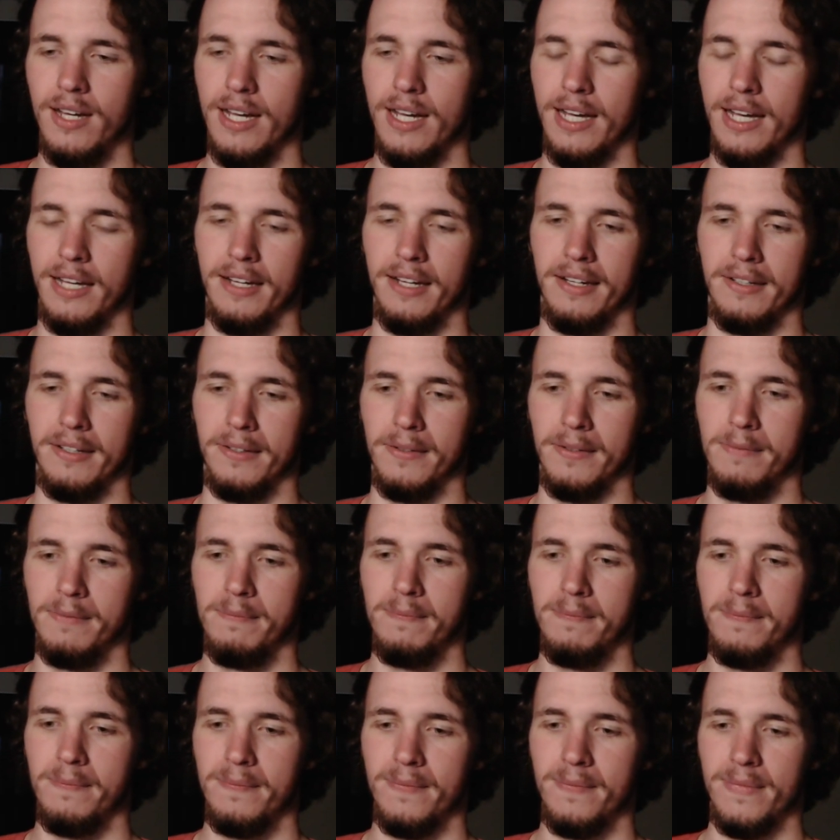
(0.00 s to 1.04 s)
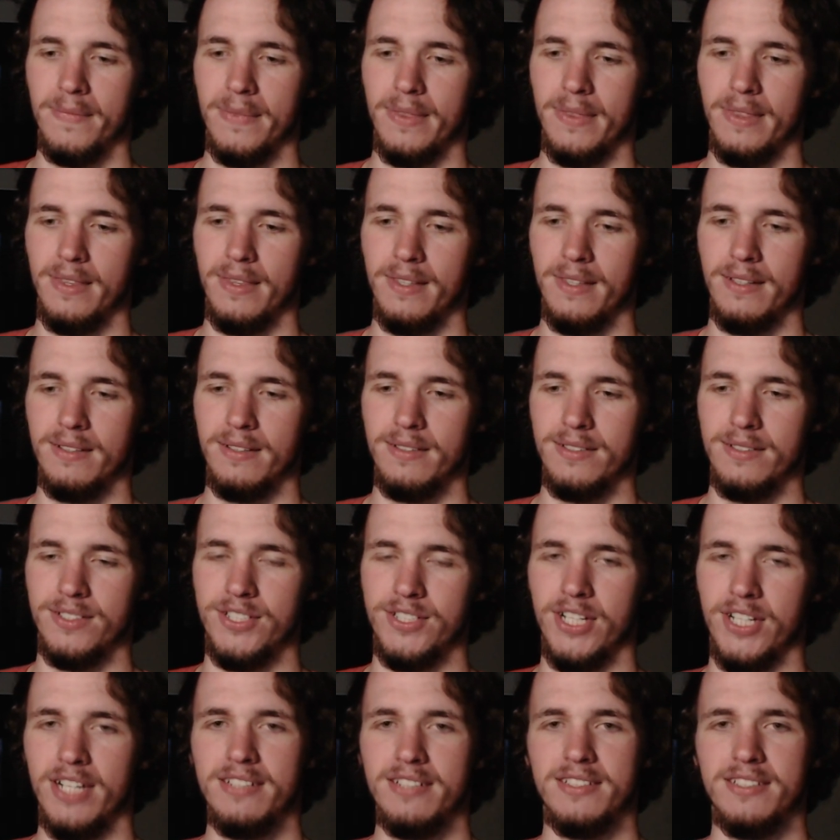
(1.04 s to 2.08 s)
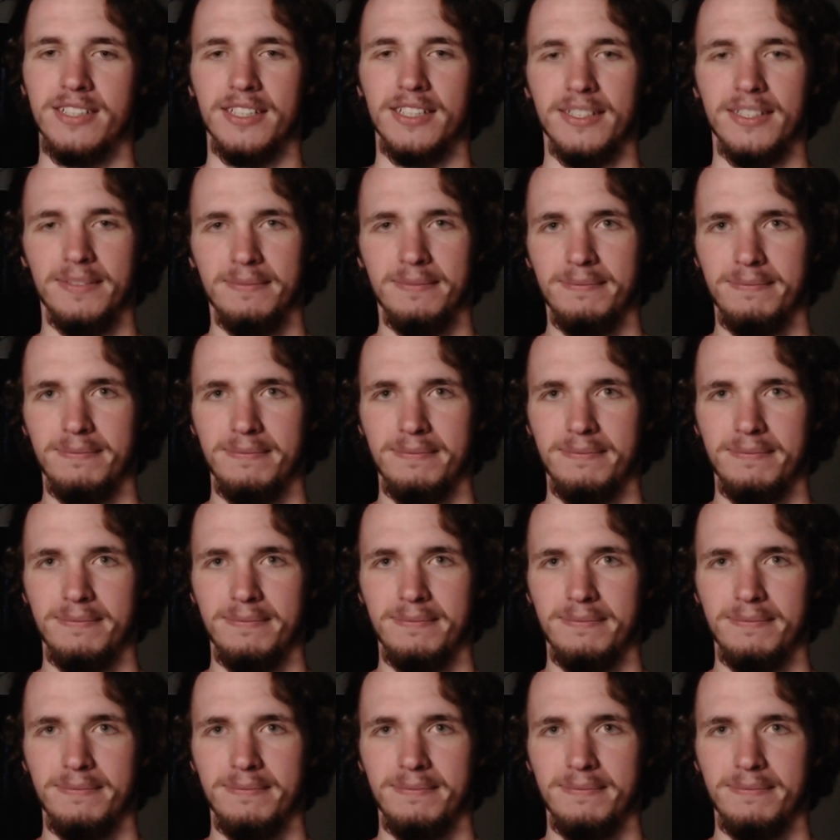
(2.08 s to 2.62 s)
And Jesse